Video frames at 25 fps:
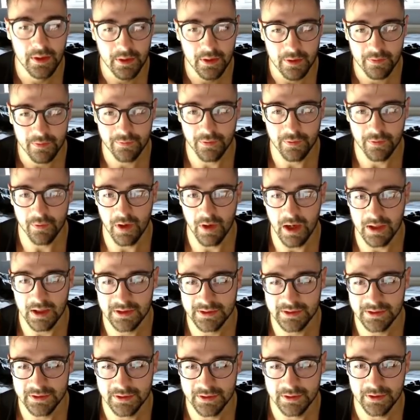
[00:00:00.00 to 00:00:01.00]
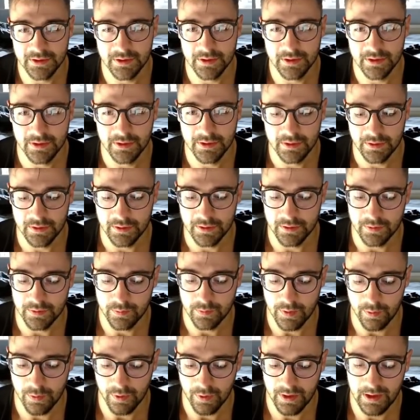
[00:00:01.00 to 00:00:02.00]
For us, we
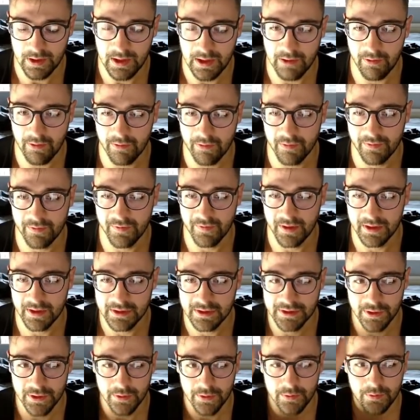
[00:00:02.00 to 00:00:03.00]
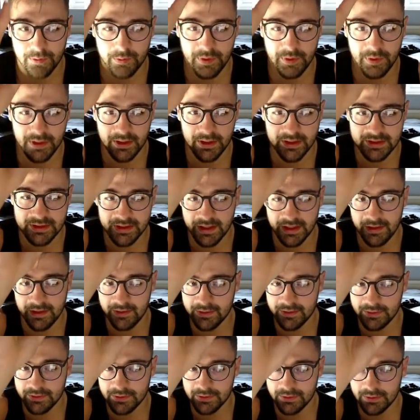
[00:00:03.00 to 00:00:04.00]
want to clear everything. So we're going to say
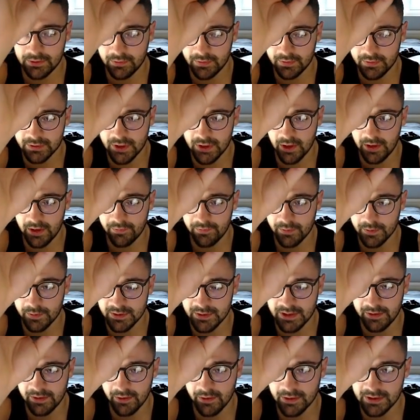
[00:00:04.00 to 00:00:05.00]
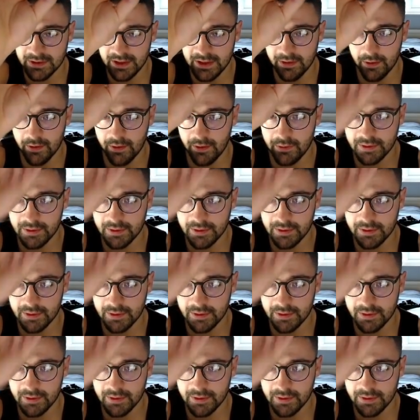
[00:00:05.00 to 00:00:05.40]
starting from 0, 0.